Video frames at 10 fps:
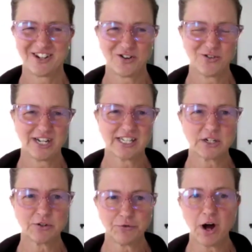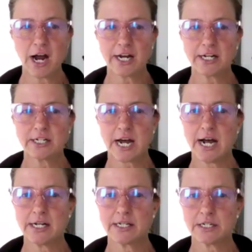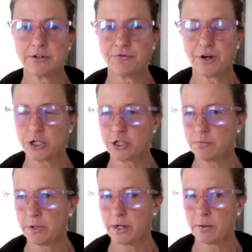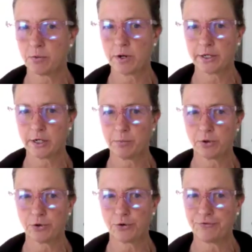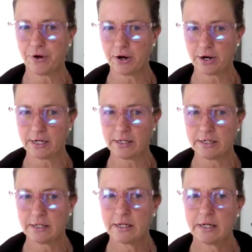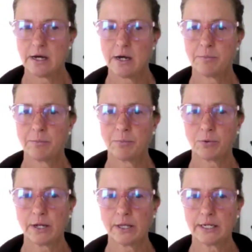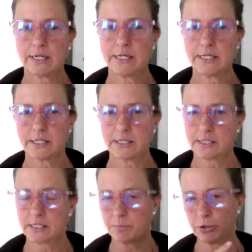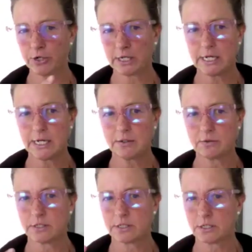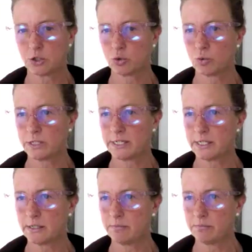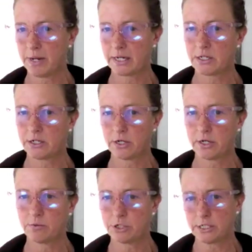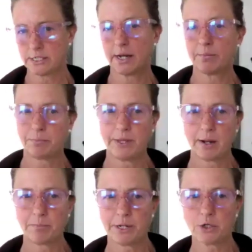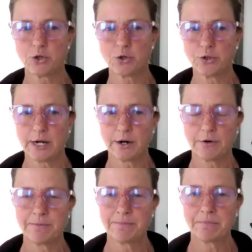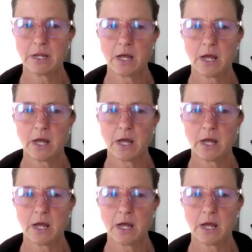So it's defined as an infection by Borrelia burgdorferi. Borrelia is a spirochete. It's a twisted bacteria, which is that picture there.